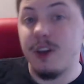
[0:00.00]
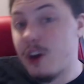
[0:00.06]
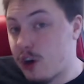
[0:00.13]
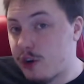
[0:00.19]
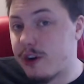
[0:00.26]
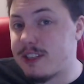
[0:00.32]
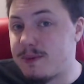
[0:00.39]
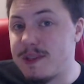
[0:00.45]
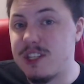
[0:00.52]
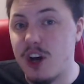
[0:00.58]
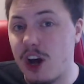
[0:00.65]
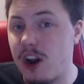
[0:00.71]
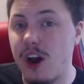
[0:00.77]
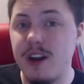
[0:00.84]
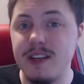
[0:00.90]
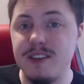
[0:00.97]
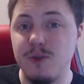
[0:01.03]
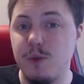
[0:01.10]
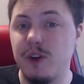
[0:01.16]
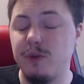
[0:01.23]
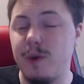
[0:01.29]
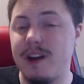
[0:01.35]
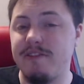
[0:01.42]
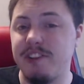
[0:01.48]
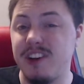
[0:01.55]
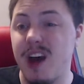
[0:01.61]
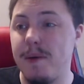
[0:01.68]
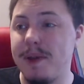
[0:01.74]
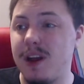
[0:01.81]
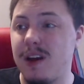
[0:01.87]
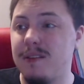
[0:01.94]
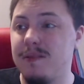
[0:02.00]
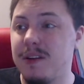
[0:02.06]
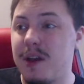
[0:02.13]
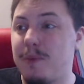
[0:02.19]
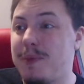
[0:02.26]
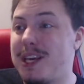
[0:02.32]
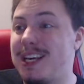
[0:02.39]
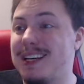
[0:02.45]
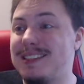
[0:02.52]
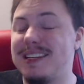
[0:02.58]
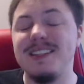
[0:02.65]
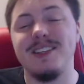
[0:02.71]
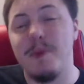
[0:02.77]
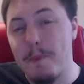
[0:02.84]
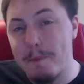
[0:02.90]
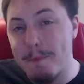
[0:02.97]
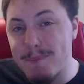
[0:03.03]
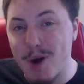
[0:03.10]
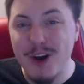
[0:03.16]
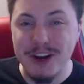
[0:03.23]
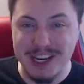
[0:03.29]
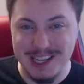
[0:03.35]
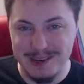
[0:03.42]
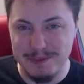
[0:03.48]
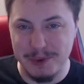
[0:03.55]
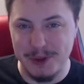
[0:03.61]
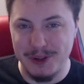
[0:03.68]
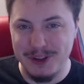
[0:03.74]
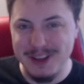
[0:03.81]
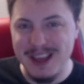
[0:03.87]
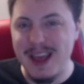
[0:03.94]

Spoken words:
Christmas caught on as a worldwide phenomenon because it's marketable.